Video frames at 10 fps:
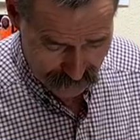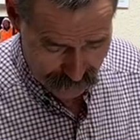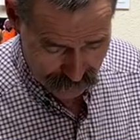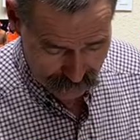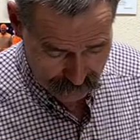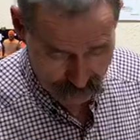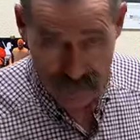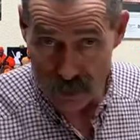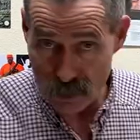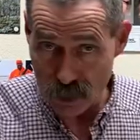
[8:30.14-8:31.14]
and the
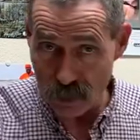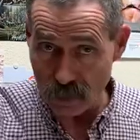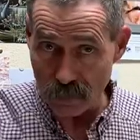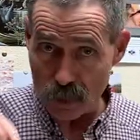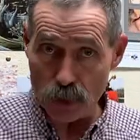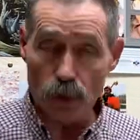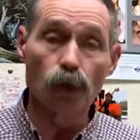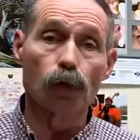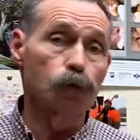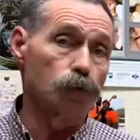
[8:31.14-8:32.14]
Feed and Seed Division
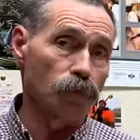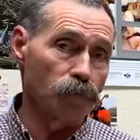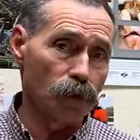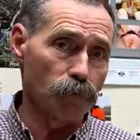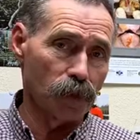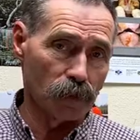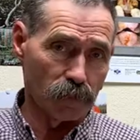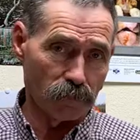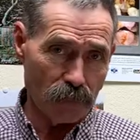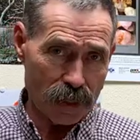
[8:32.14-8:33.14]
goes to a feed mill
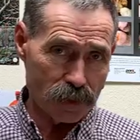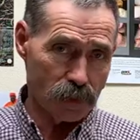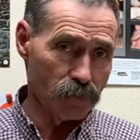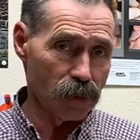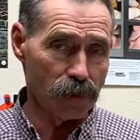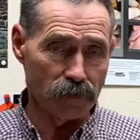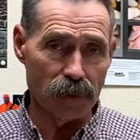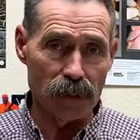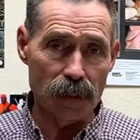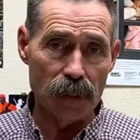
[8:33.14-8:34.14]
and finds the
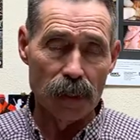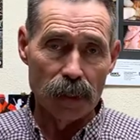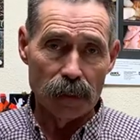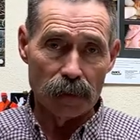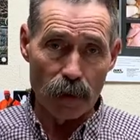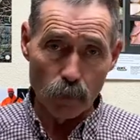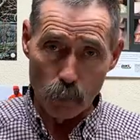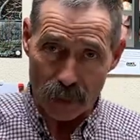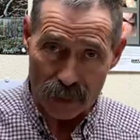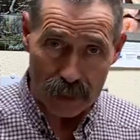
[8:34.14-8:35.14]
VFD, they will
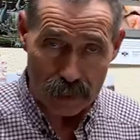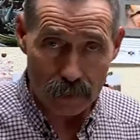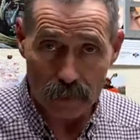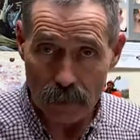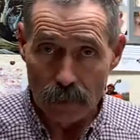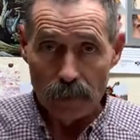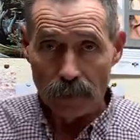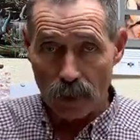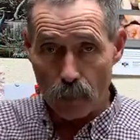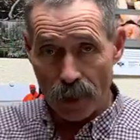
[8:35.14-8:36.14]
pick it out,
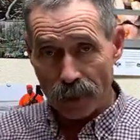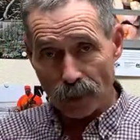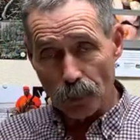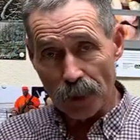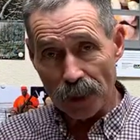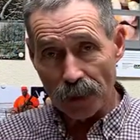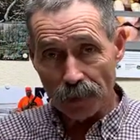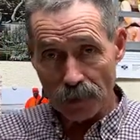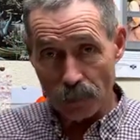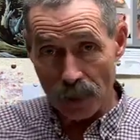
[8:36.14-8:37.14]
they'll bring it to me,
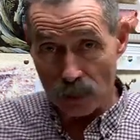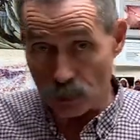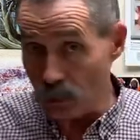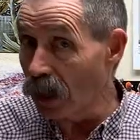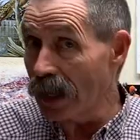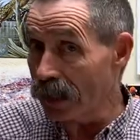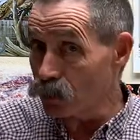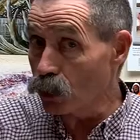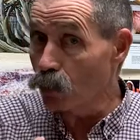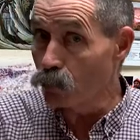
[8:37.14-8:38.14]
they'll make sure I
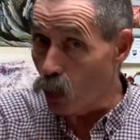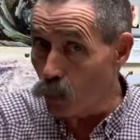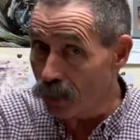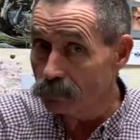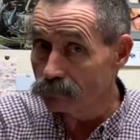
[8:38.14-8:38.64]
actually wrote it,